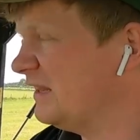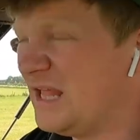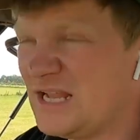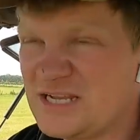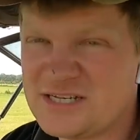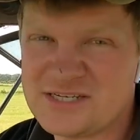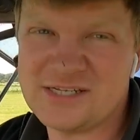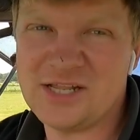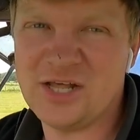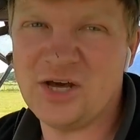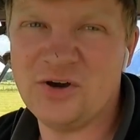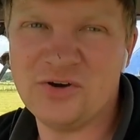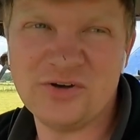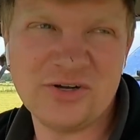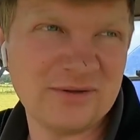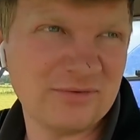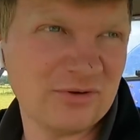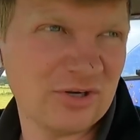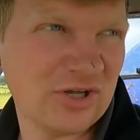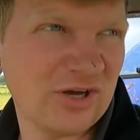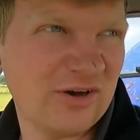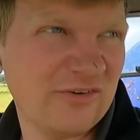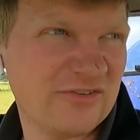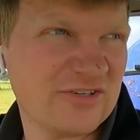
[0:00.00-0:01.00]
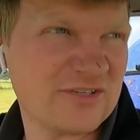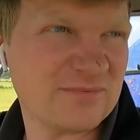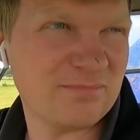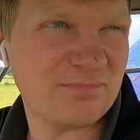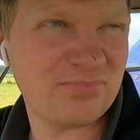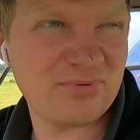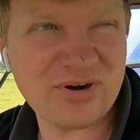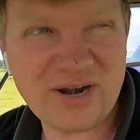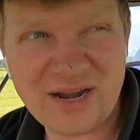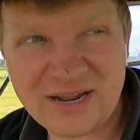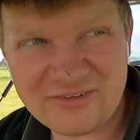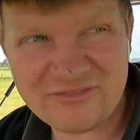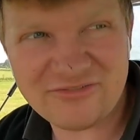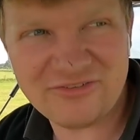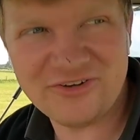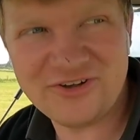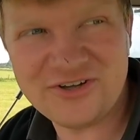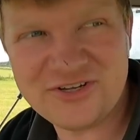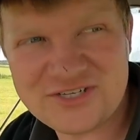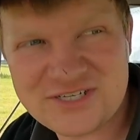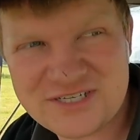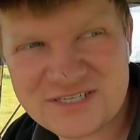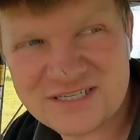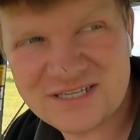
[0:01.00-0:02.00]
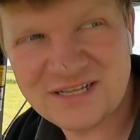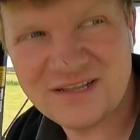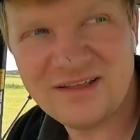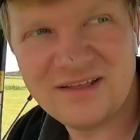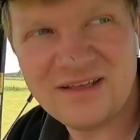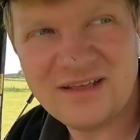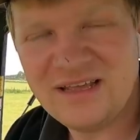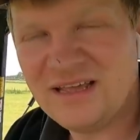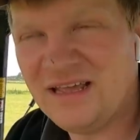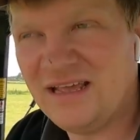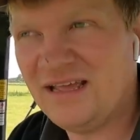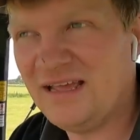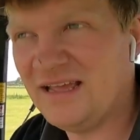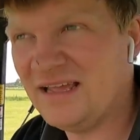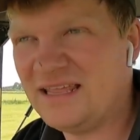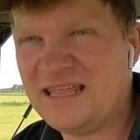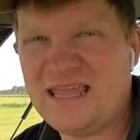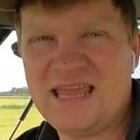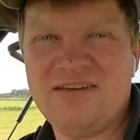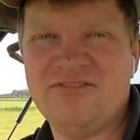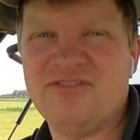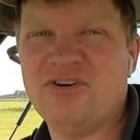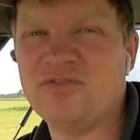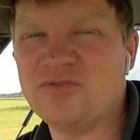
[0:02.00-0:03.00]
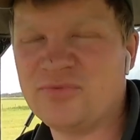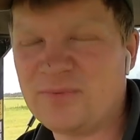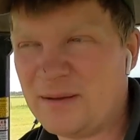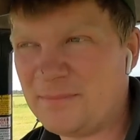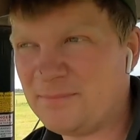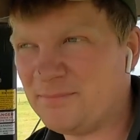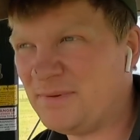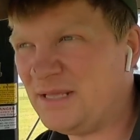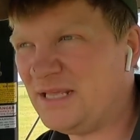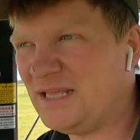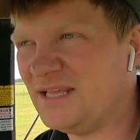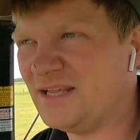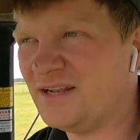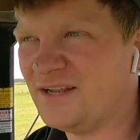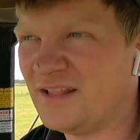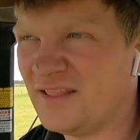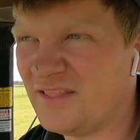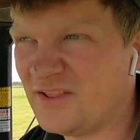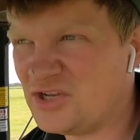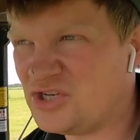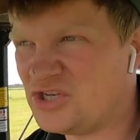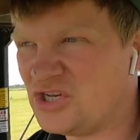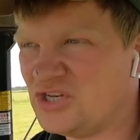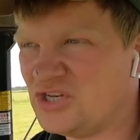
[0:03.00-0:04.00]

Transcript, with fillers: last load and I'm going to go for some breakfast and get involved my meeting and the